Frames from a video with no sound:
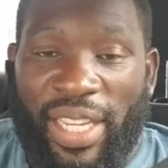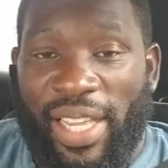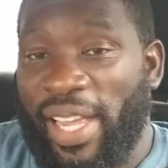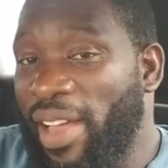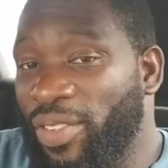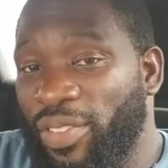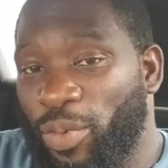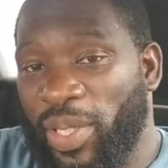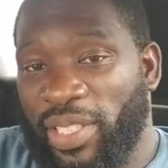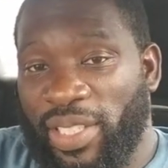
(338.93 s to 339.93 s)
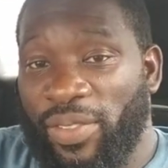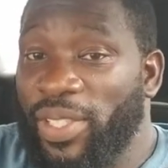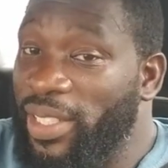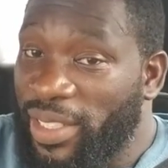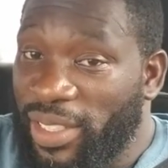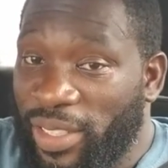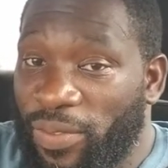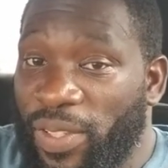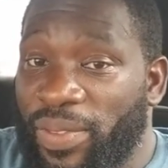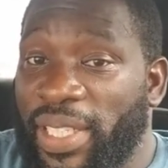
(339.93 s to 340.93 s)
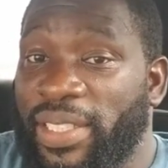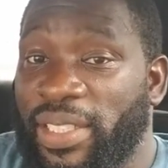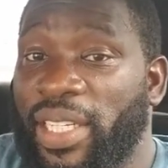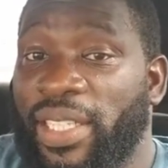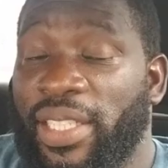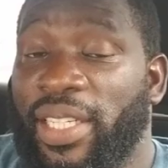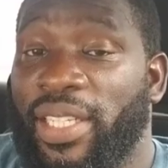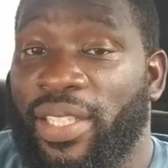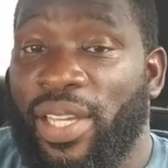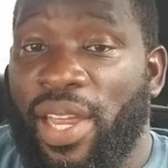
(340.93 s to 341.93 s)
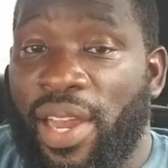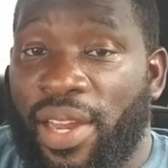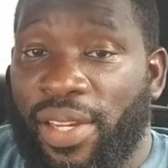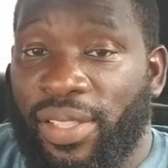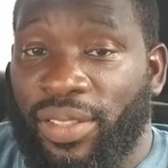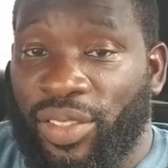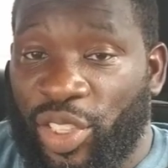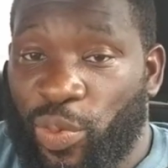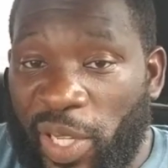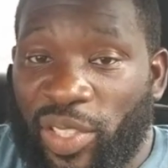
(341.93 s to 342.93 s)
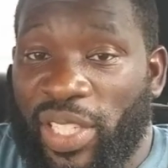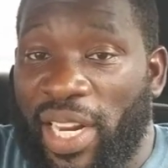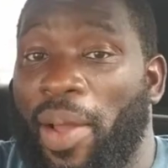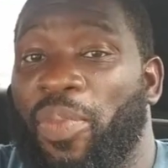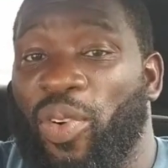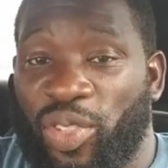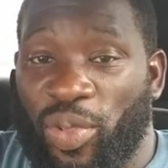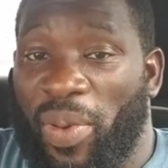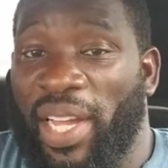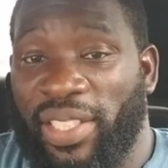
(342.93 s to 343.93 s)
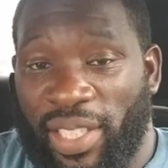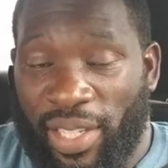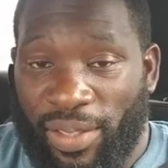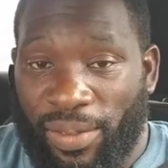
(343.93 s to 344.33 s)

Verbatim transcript: it haven't even been the seventh day this is the fifth day since i did the spells that I post on my channel.